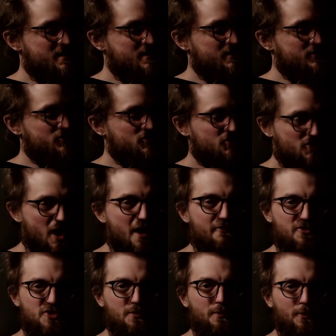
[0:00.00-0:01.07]

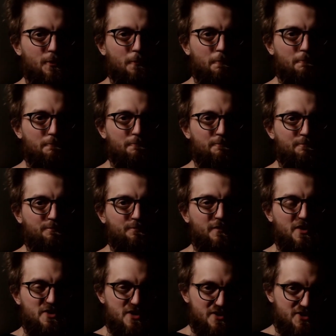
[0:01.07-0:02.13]
Serviceable.
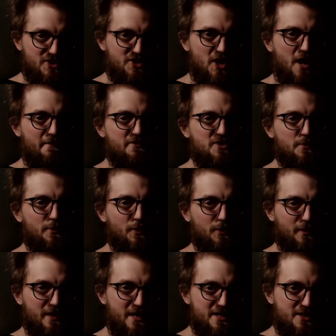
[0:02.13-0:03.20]
It's serviceable.
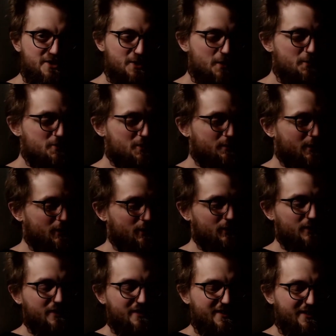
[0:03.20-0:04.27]
It's usable,
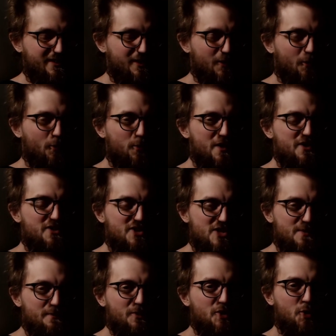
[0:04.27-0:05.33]
with
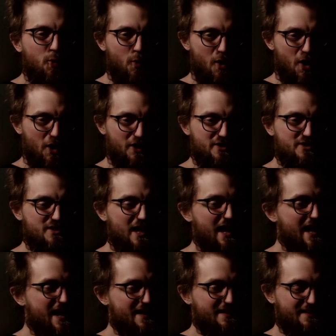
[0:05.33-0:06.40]
some quirks.
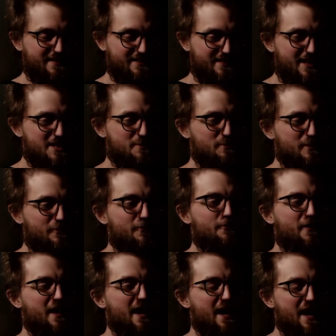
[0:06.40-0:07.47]
And let's be
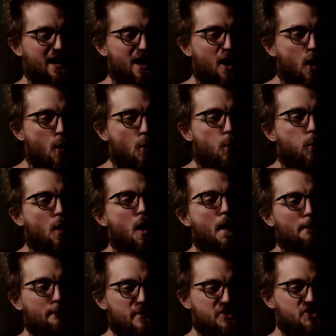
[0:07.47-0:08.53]
fair, what
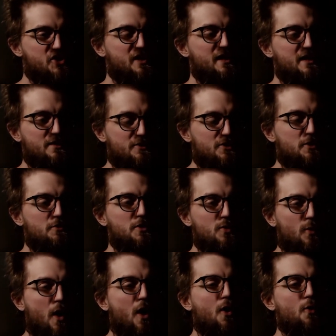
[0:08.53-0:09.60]
machine do you
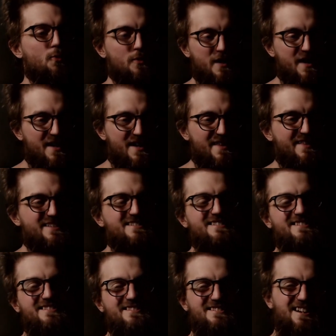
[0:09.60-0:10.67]
own that
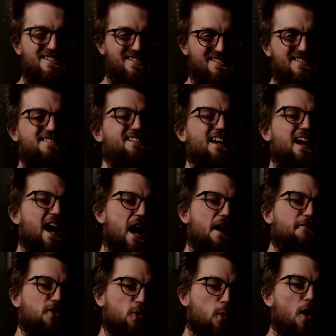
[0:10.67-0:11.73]
doesn't
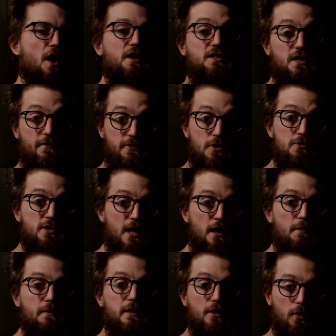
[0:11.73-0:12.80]
have quirks? If you tell
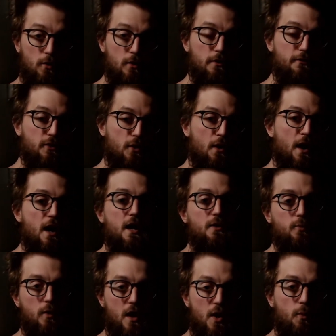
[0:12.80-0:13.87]
me all of your
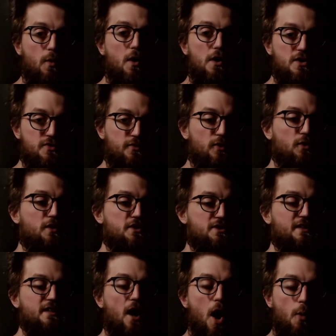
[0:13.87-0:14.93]
hardware works
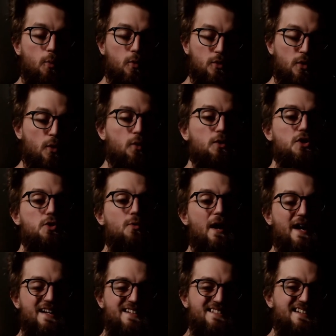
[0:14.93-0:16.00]
flawlessly, I will call you
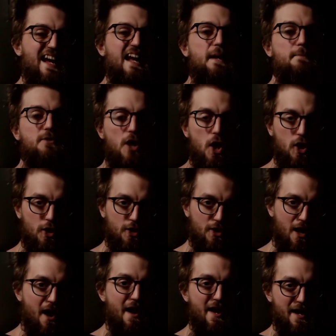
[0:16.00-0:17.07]
a damned
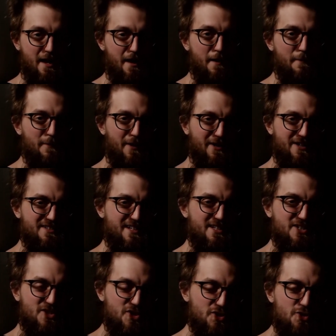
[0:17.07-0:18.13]
liar, because
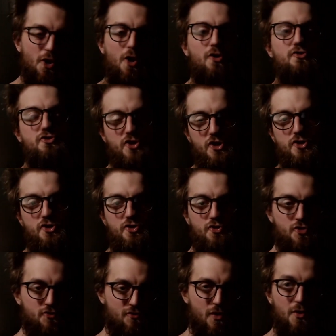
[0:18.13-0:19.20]
it's not
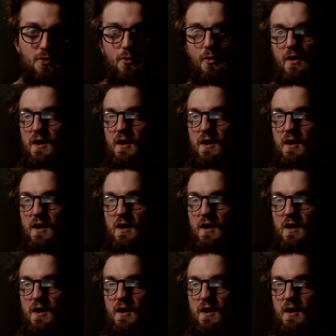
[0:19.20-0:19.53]
true.